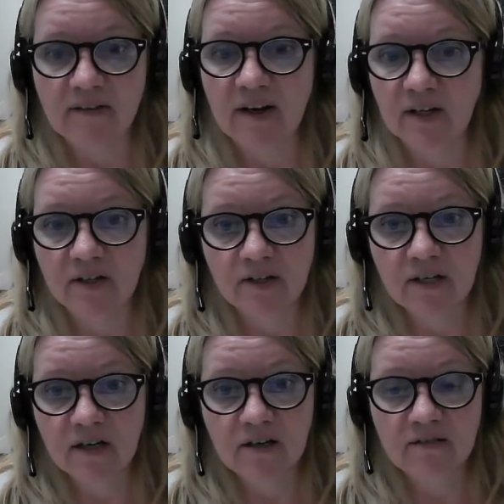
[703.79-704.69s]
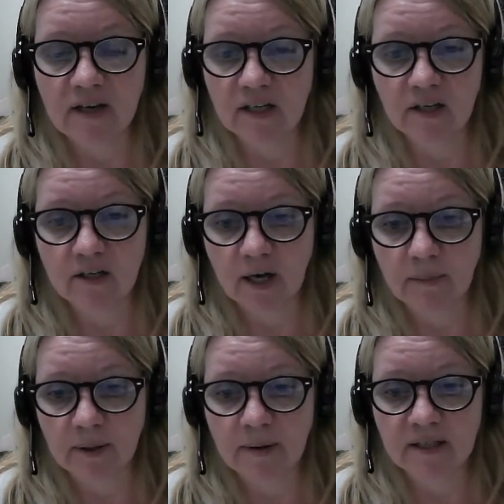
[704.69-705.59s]
they've had a good year, they've had a good
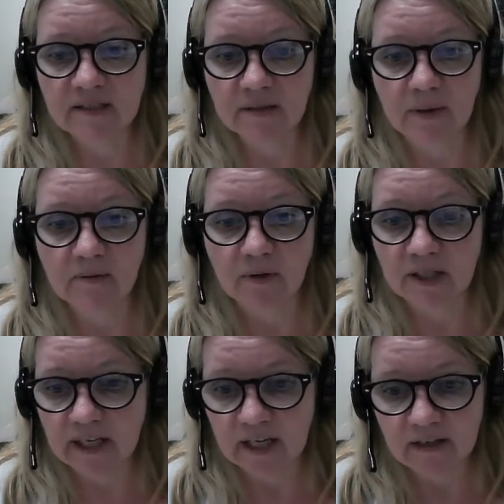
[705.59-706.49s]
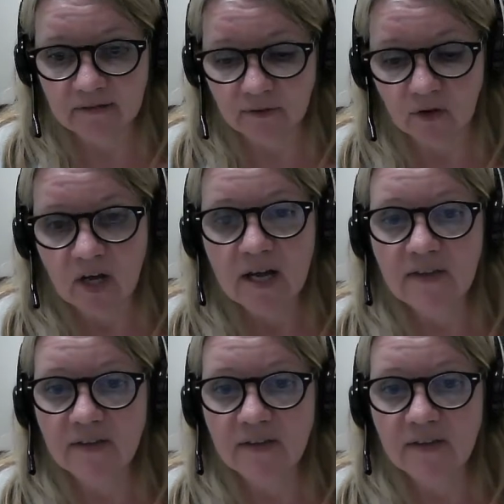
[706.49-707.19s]
couple of months, they've been really careful,